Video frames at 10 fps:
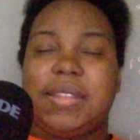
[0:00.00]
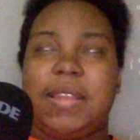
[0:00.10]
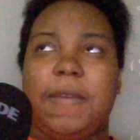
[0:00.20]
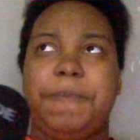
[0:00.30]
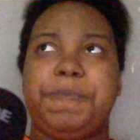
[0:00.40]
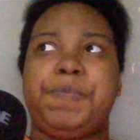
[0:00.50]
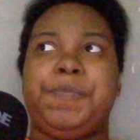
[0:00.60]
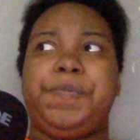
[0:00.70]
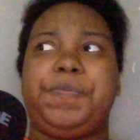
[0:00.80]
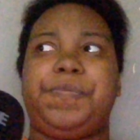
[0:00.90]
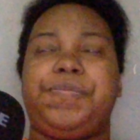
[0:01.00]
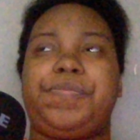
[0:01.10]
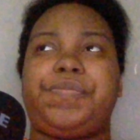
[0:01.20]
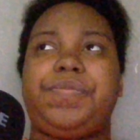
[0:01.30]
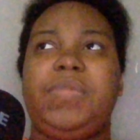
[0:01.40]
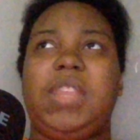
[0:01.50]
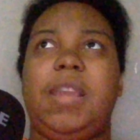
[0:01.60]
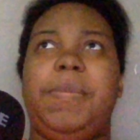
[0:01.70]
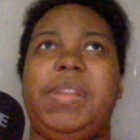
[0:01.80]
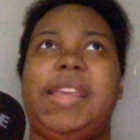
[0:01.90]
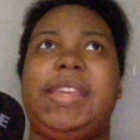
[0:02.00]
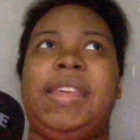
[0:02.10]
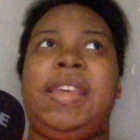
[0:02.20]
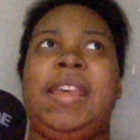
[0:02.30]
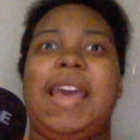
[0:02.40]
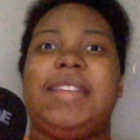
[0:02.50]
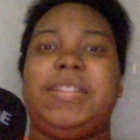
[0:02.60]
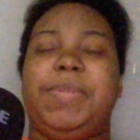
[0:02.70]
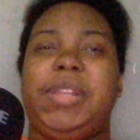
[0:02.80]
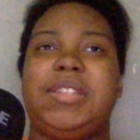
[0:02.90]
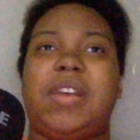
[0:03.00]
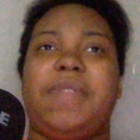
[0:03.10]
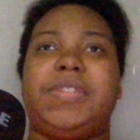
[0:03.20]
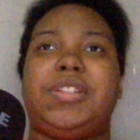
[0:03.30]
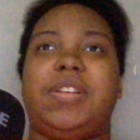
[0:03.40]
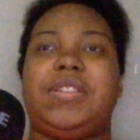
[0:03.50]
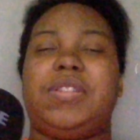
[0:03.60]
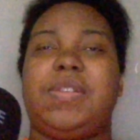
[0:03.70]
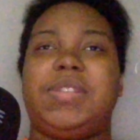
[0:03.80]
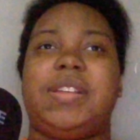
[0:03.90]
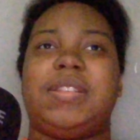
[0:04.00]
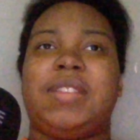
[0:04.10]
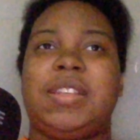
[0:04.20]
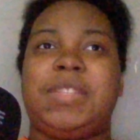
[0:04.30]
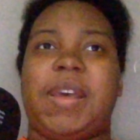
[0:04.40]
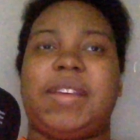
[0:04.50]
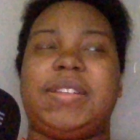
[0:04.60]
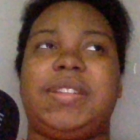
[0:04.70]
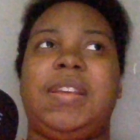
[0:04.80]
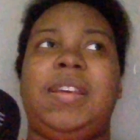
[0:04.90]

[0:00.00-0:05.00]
them. But like, as a police officer assaulting a suspect,